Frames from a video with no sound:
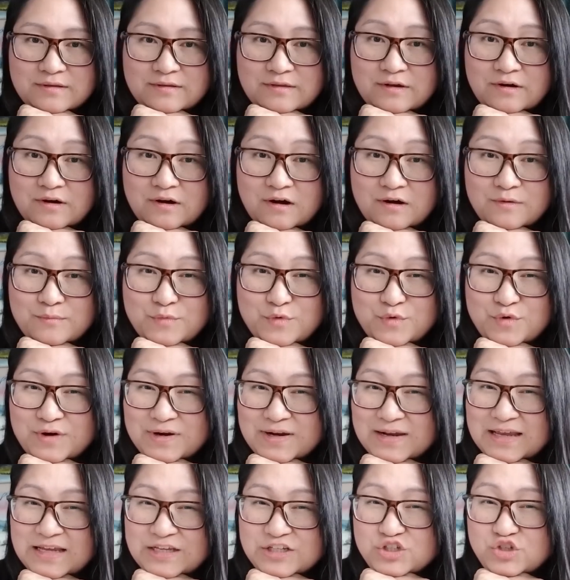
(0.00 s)
There are
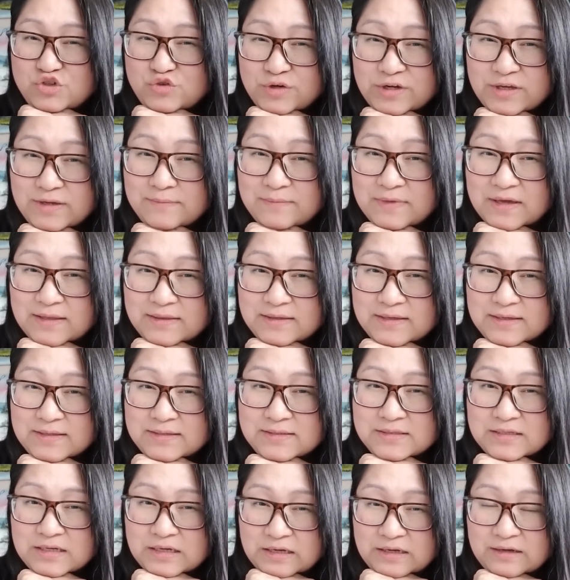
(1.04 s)
more extreme
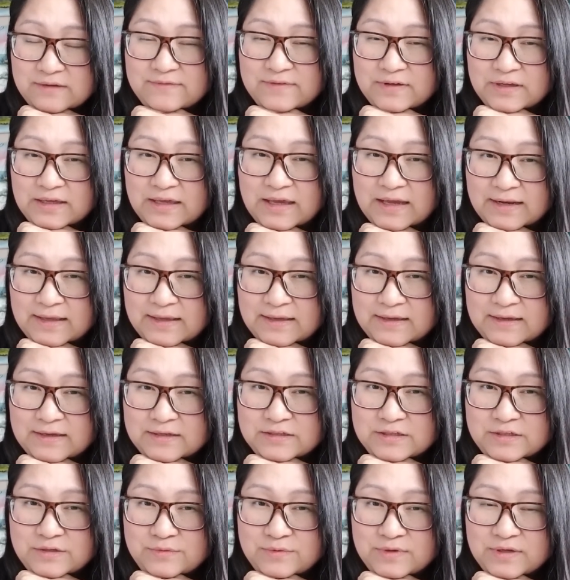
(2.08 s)
methods of getting
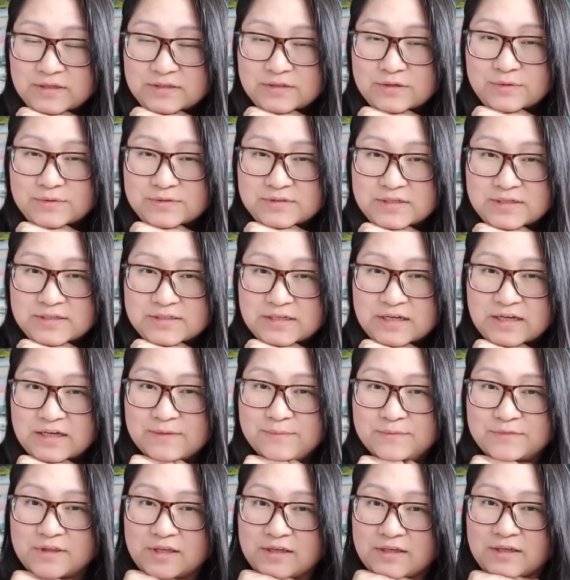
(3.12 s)
into ketosis. I
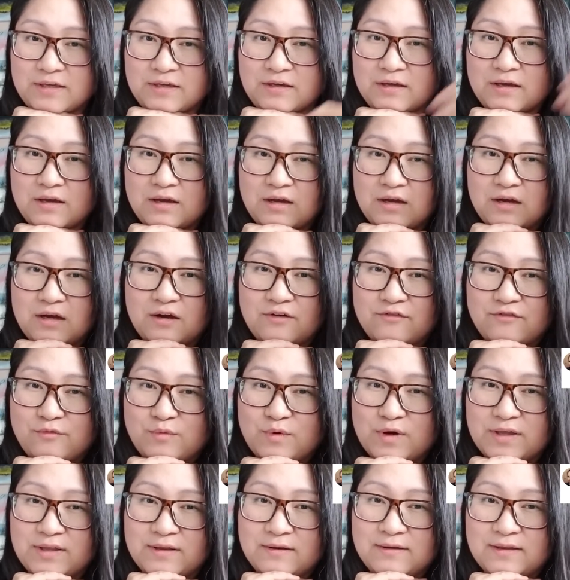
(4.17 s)
am thinking of
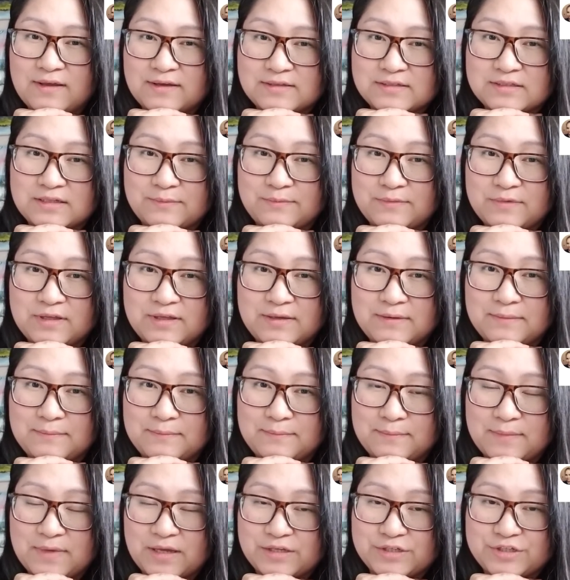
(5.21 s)
one that somebody
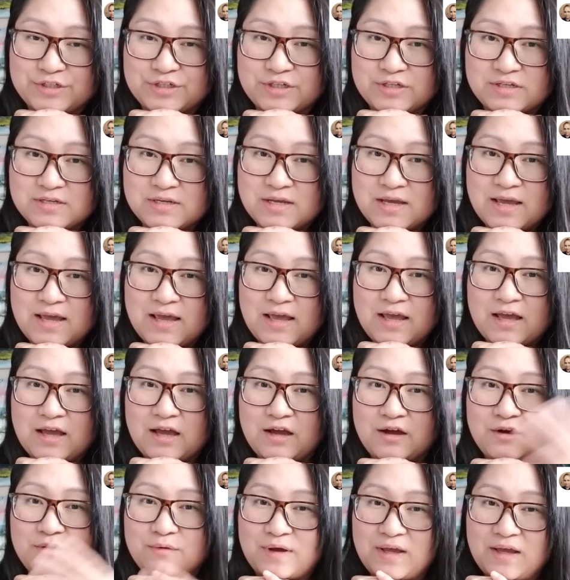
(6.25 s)
mentioned.
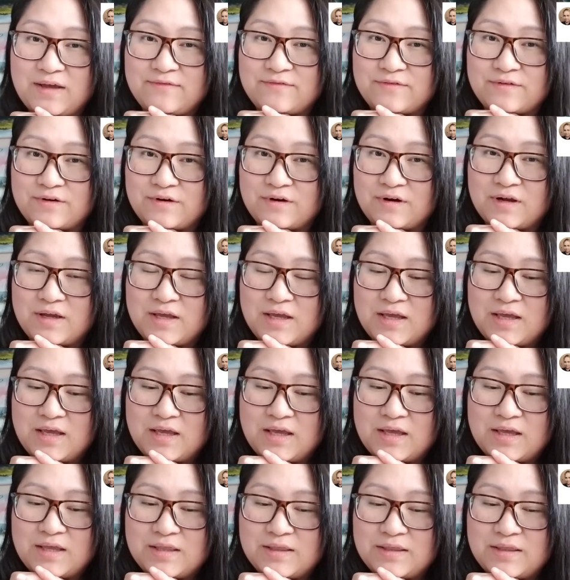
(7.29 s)
However,
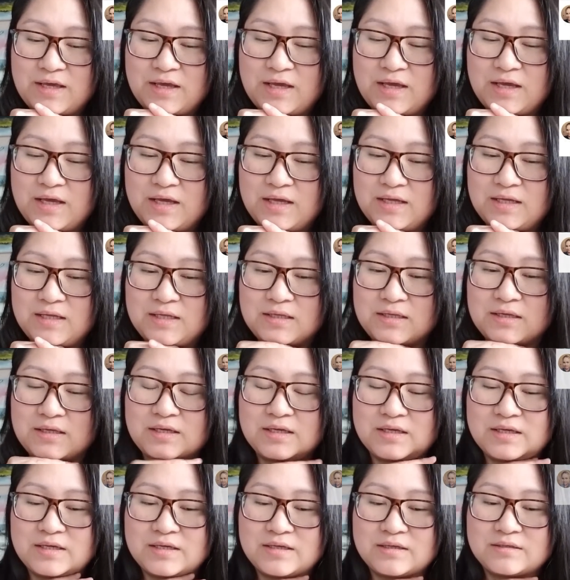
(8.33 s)
that
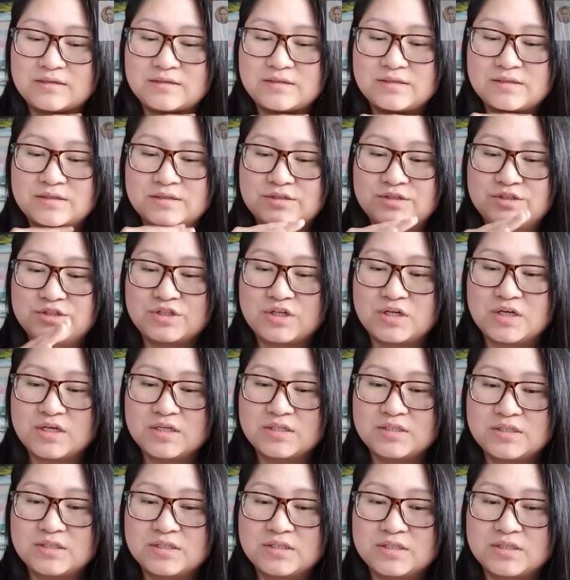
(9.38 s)
is
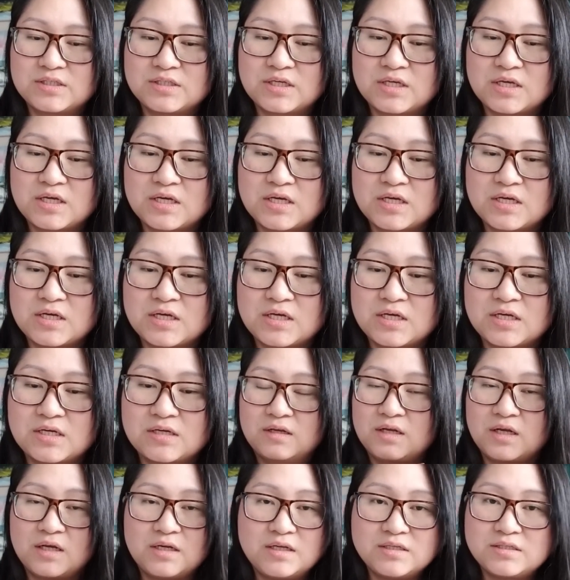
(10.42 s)
just uh,
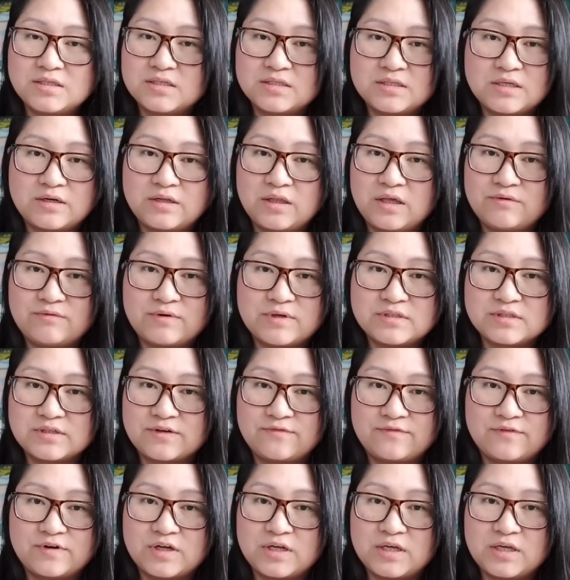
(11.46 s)
not necessarily
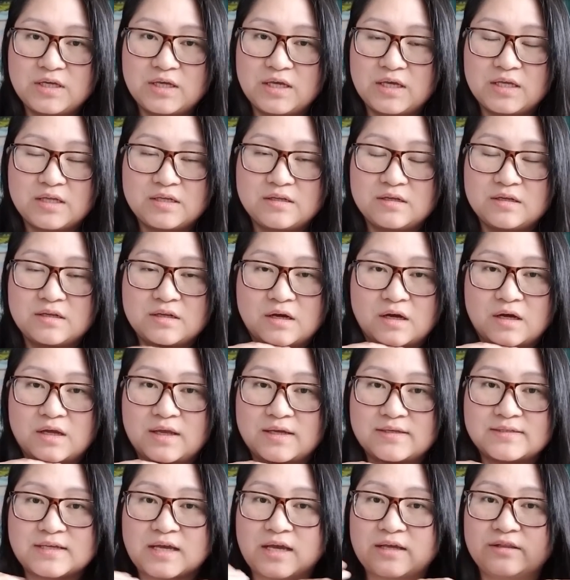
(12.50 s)
risk free and
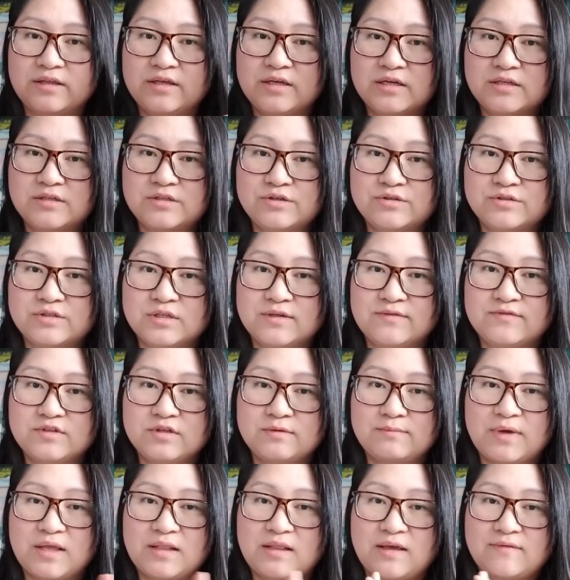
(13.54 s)
not exactly conducive
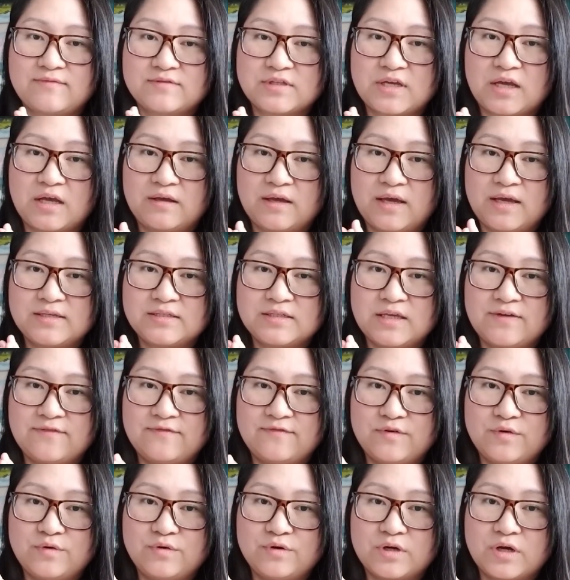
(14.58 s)
to my lifestyle as a
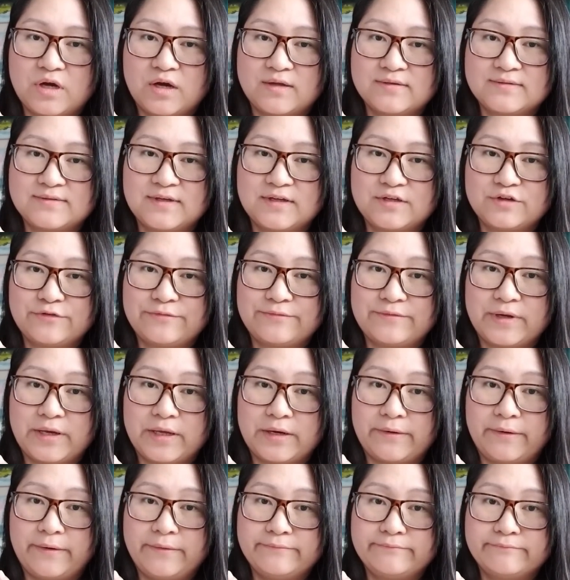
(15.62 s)
food content
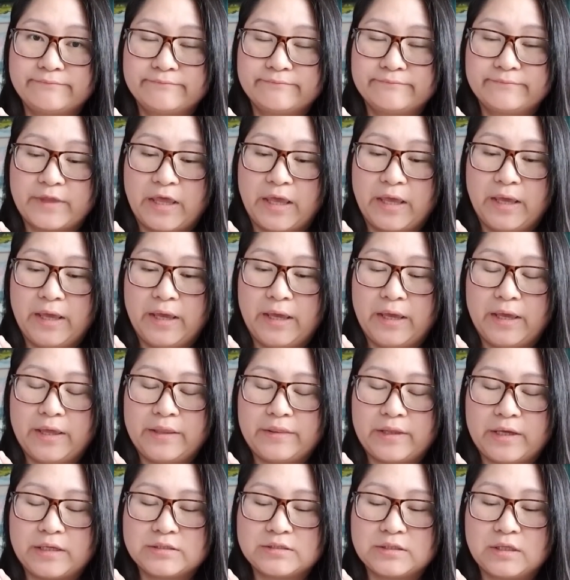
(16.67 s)
creator.
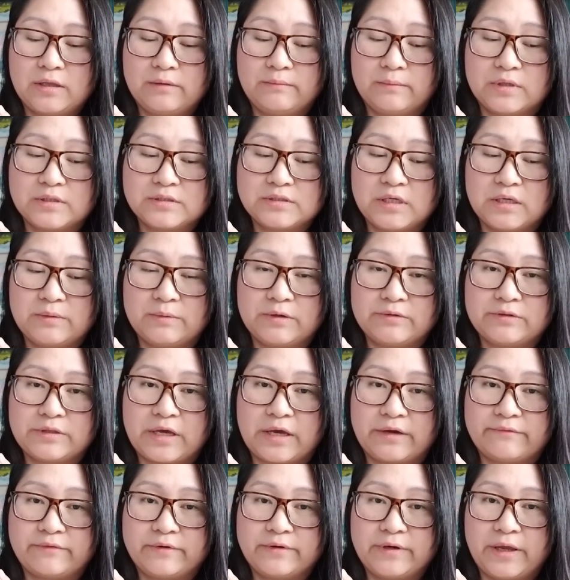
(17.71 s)
And that's all I'm gonna say about
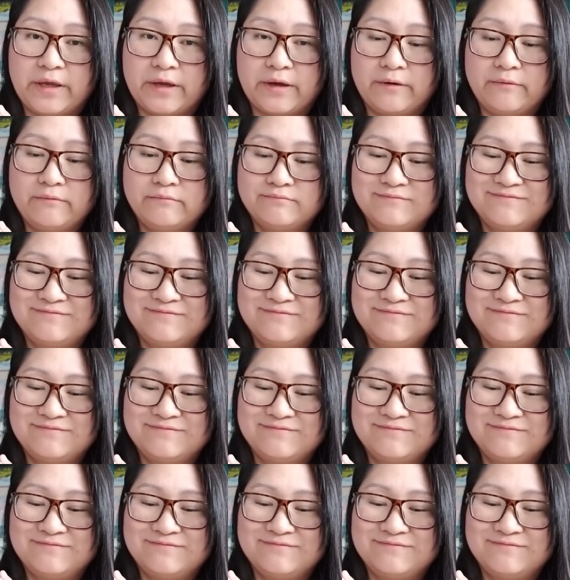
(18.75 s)
that for now.